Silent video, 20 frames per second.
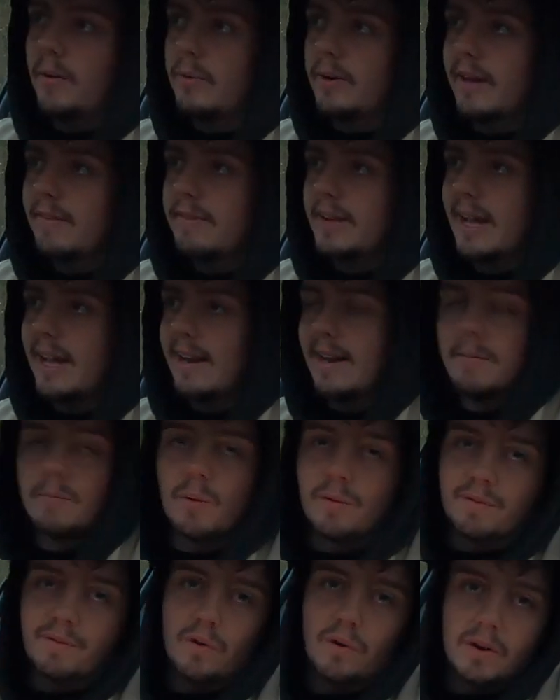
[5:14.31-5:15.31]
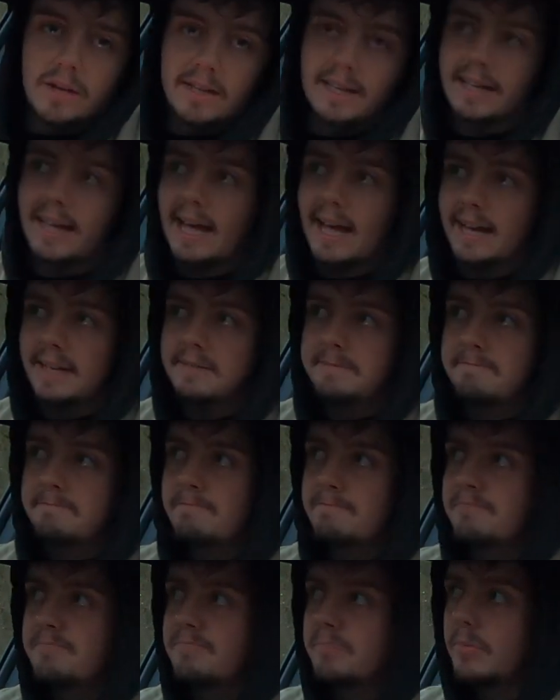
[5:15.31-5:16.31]
would ever get an M140 again,
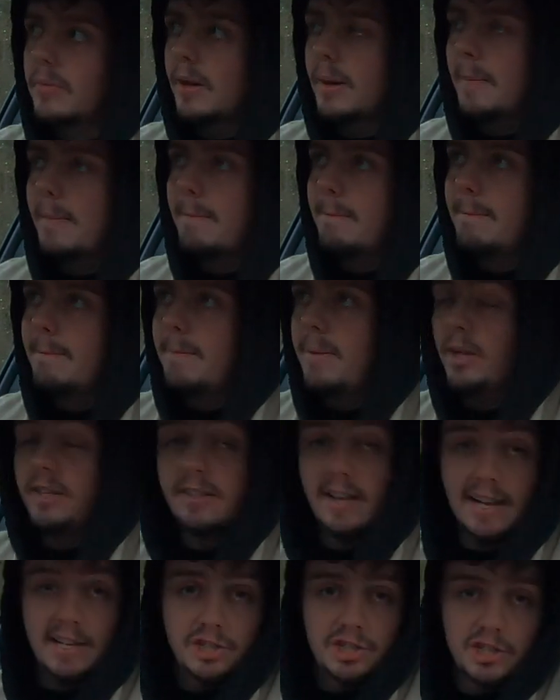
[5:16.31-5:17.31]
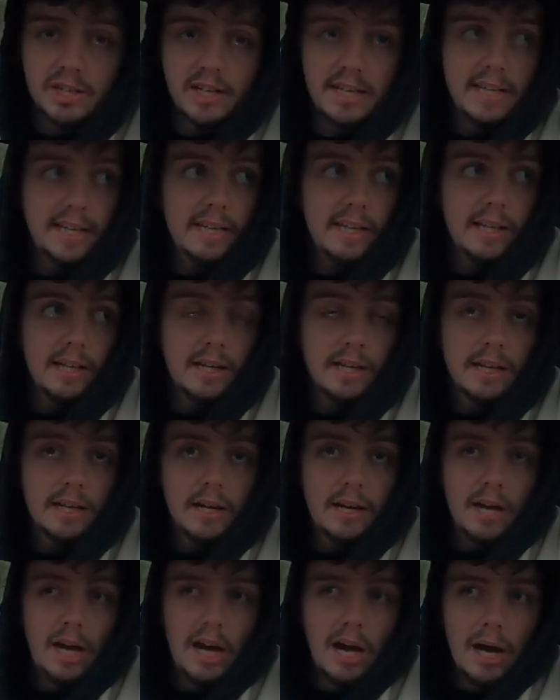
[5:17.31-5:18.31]
Potentially,
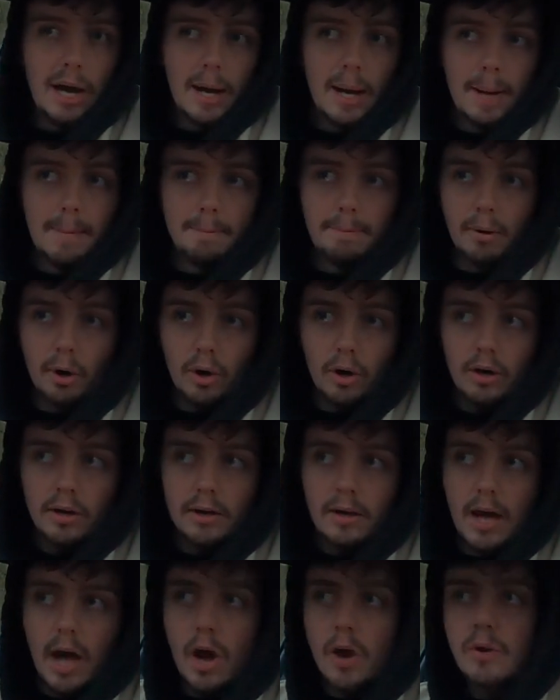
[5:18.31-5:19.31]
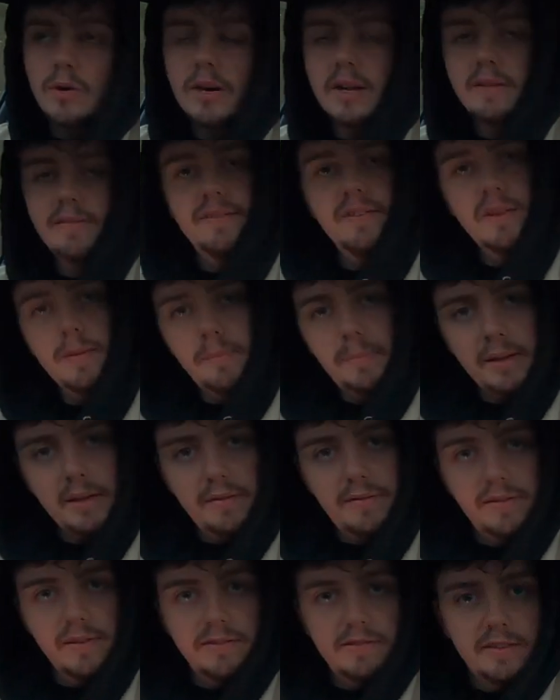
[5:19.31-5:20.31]
but only for the
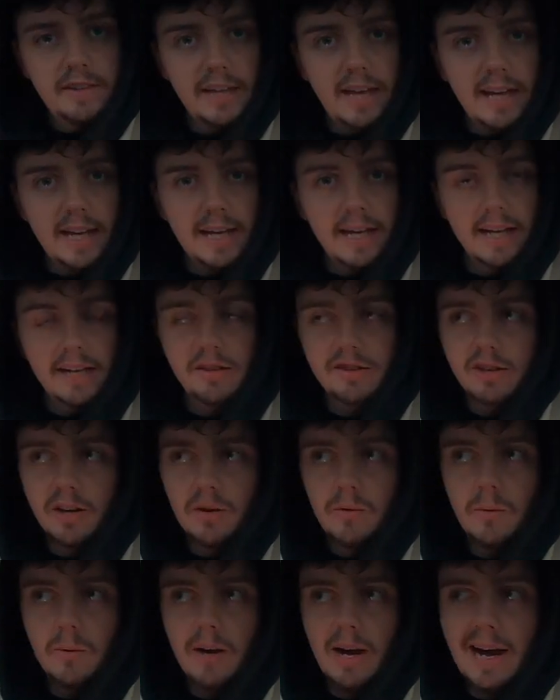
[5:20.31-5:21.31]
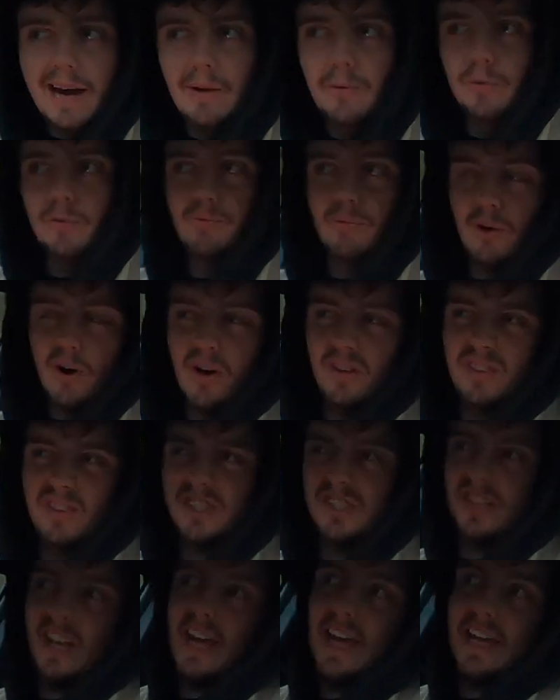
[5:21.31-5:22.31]
B58. And so I would rather
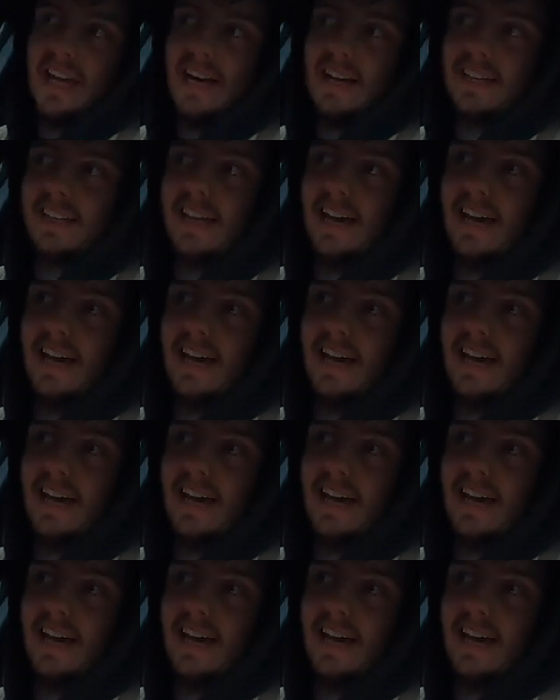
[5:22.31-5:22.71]
say I'd